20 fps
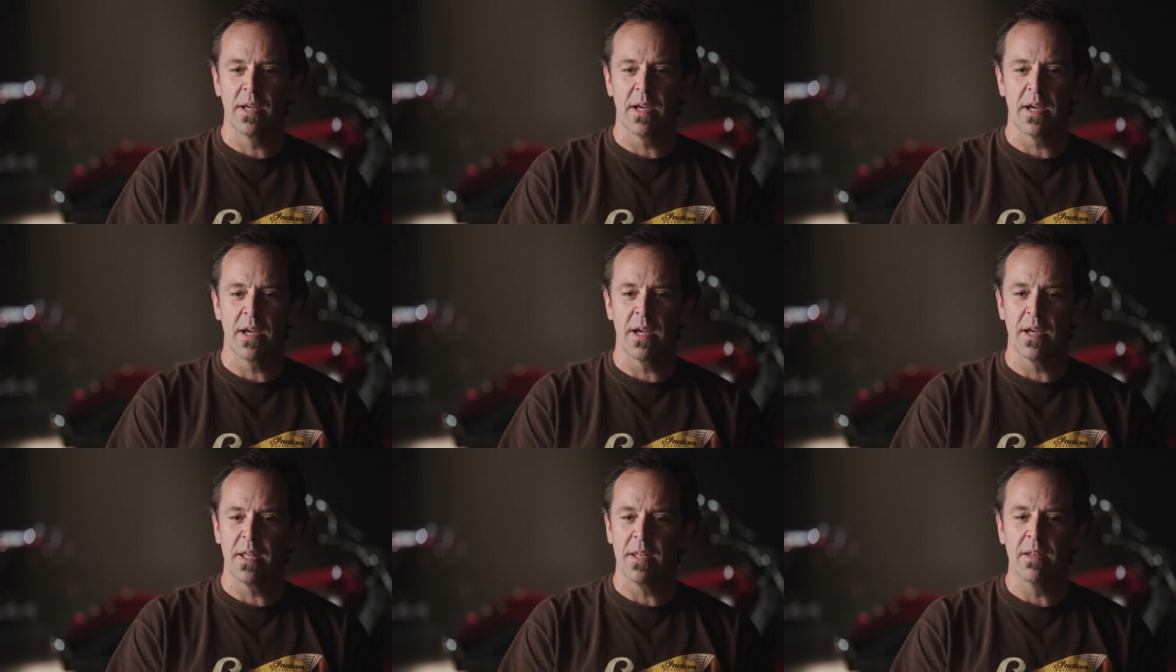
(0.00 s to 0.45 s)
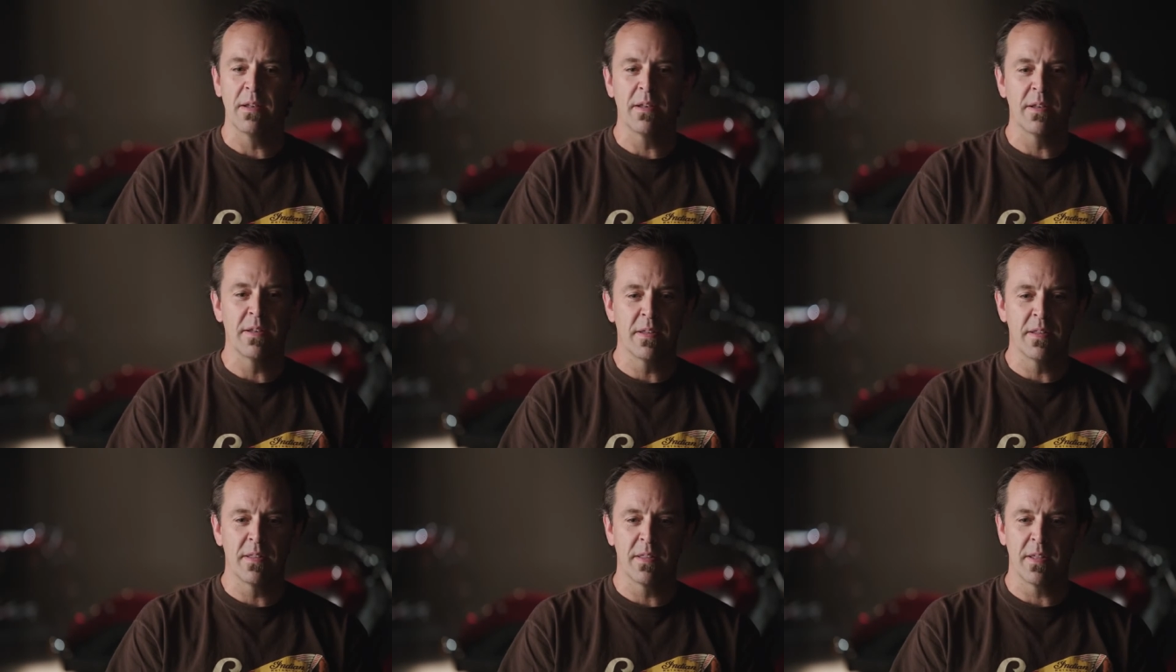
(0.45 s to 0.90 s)

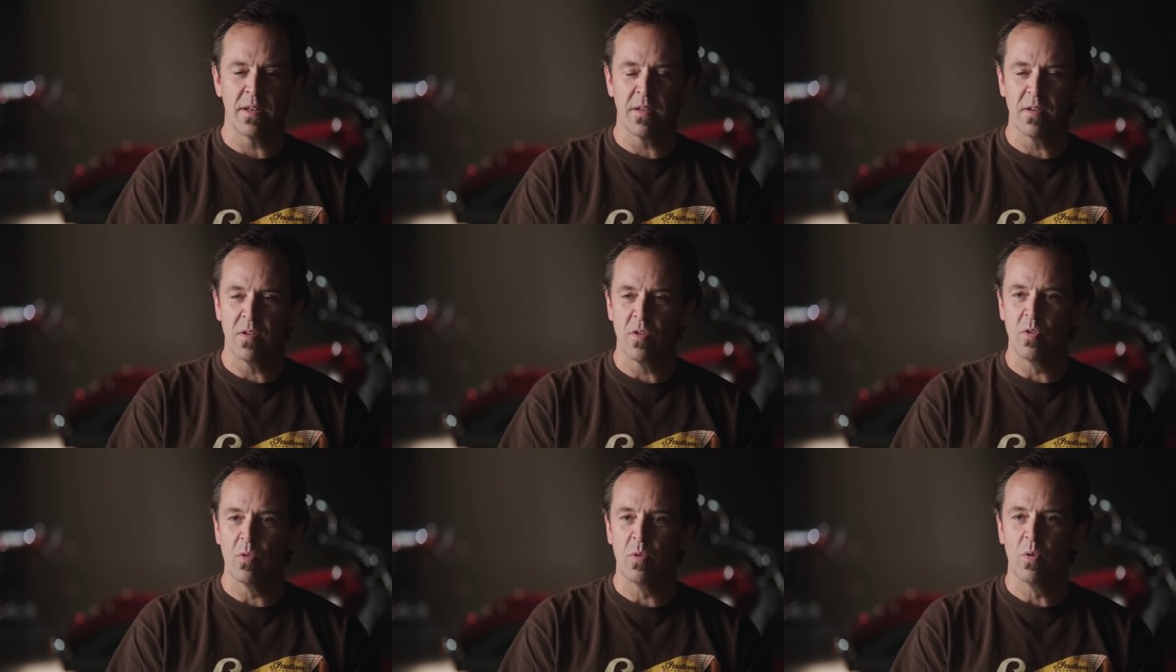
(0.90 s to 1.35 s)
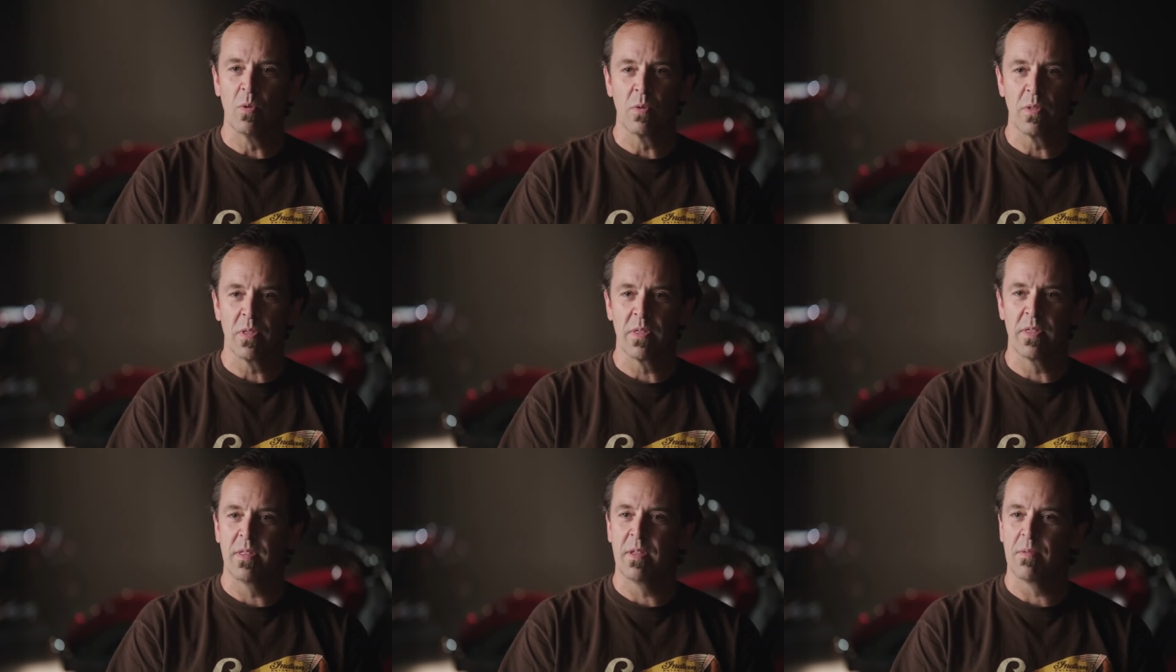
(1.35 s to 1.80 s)
and they
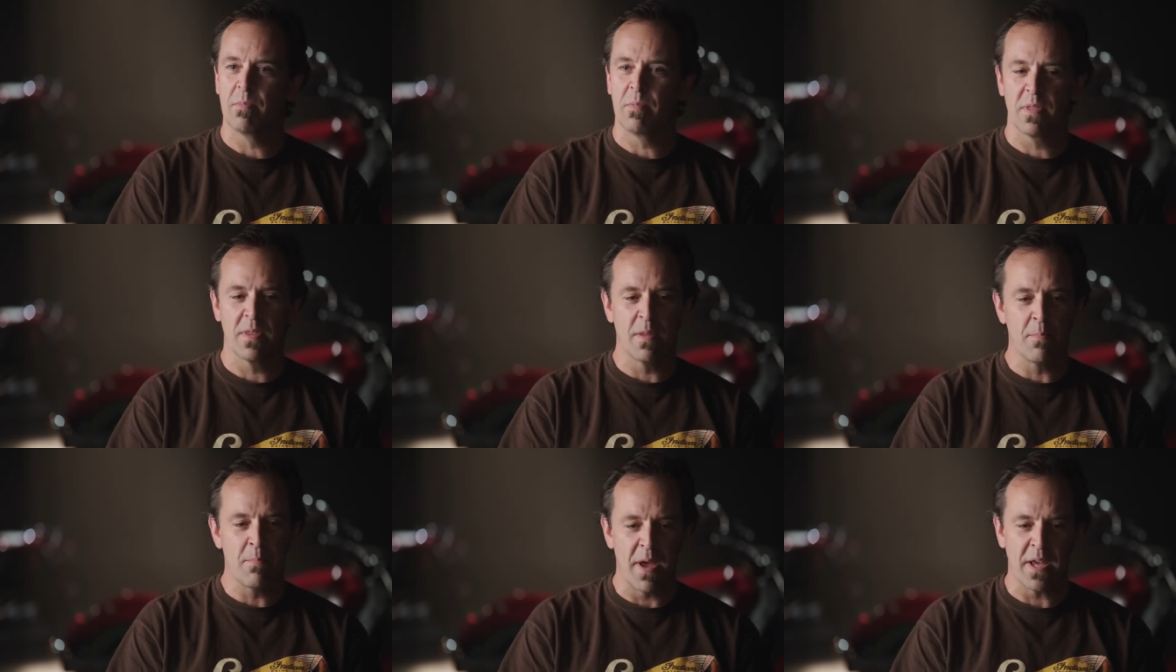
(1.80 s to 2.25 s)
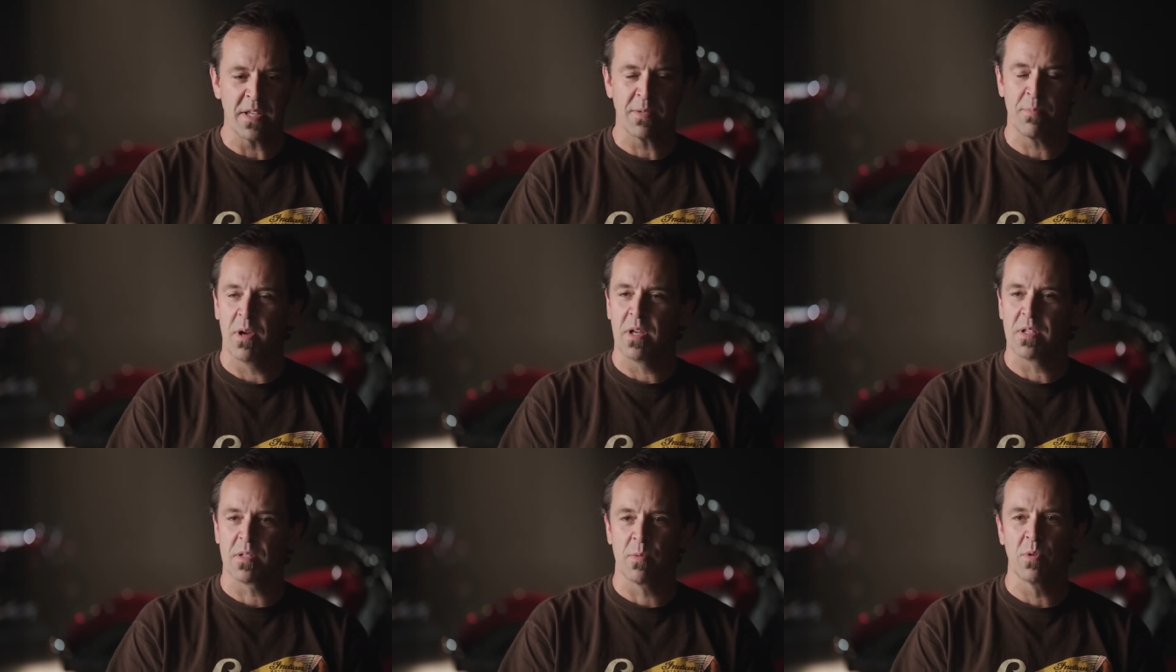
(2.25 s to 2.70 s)
do the
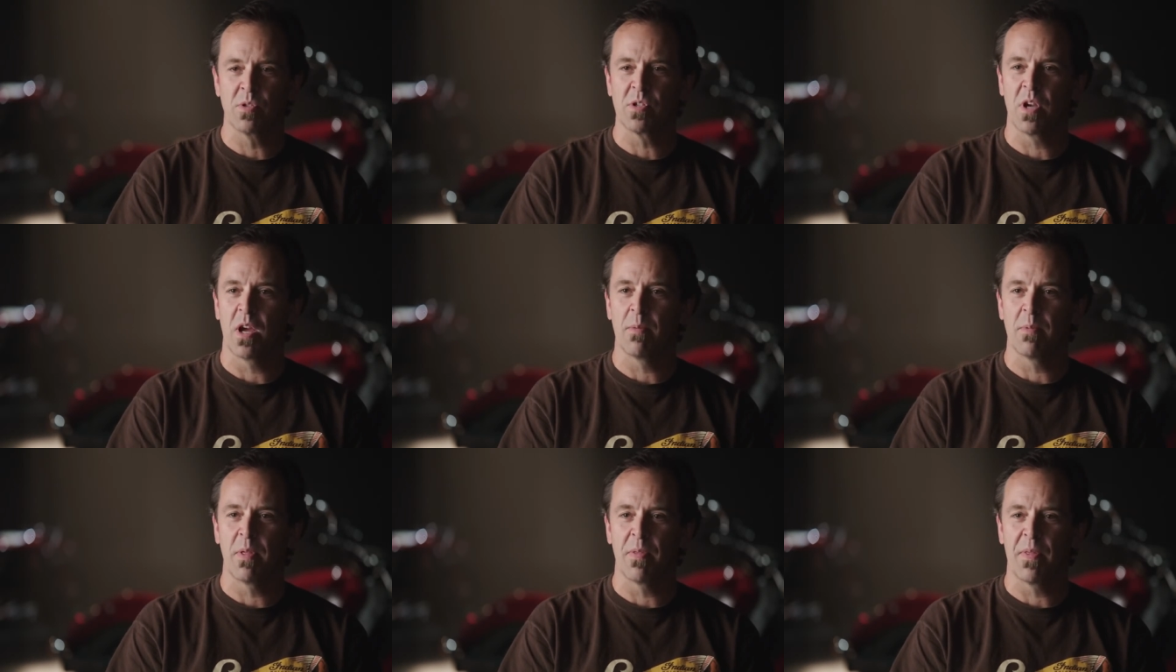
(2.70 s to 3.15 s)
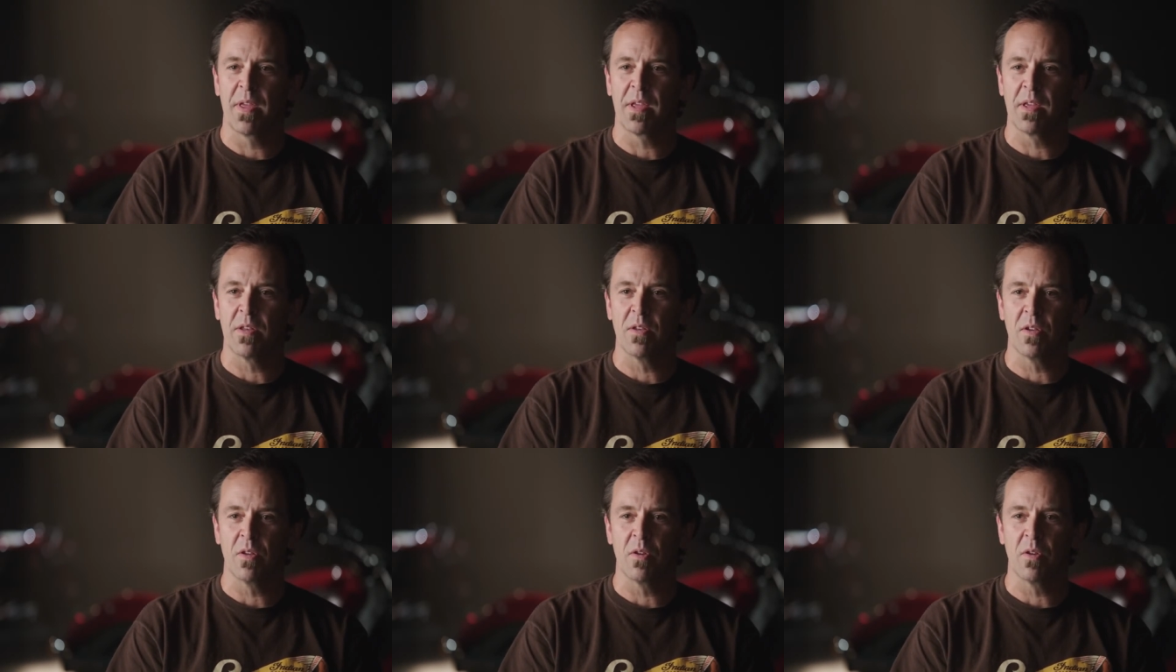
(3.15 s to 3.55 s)
best possible job that they can